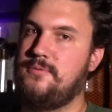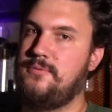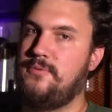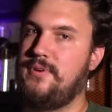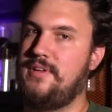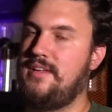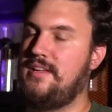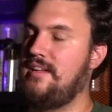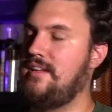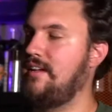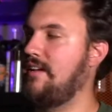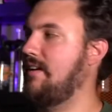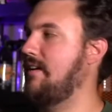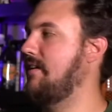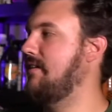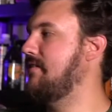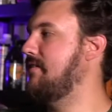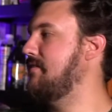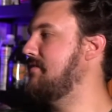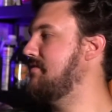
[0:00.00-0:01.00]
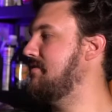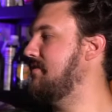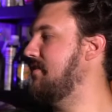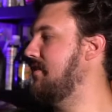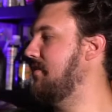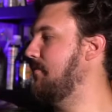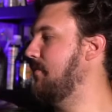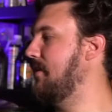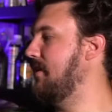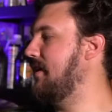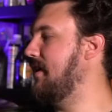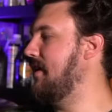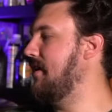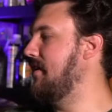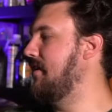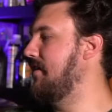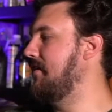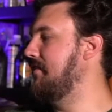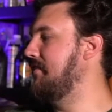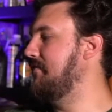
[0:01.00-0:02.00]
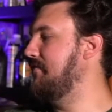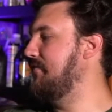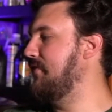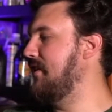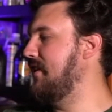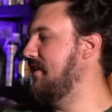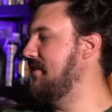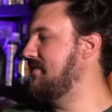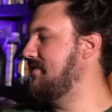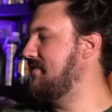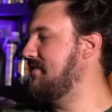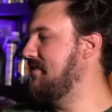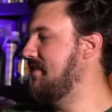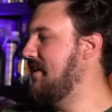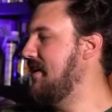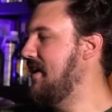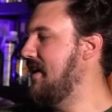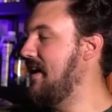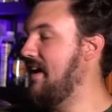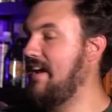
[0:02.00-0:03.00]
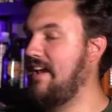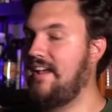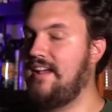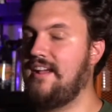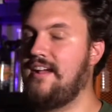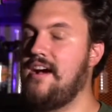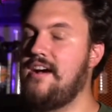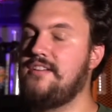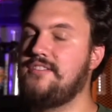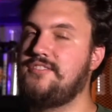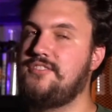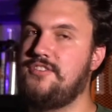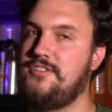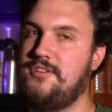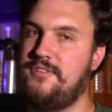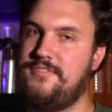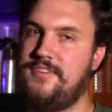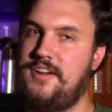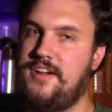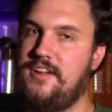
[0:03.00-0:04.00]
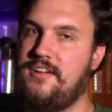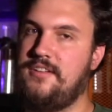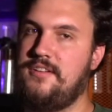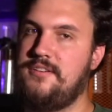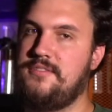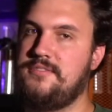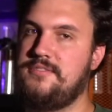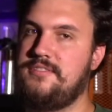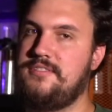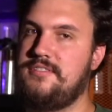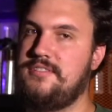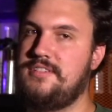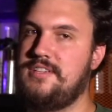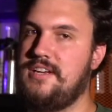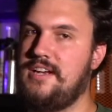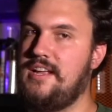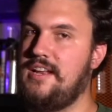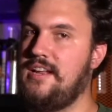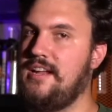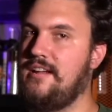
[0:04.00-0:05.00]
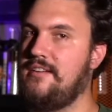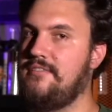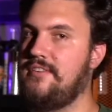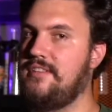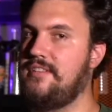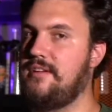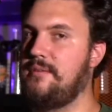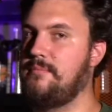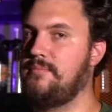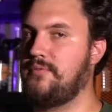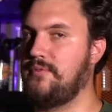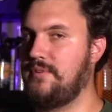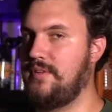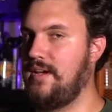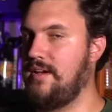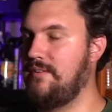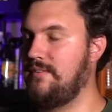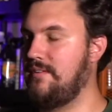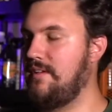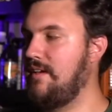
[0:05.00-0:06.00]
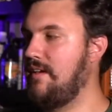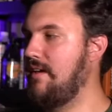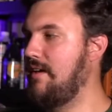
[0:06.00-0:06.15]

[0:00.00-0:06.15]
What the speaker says: We started working on the front and got so very close to getting everything pulled out.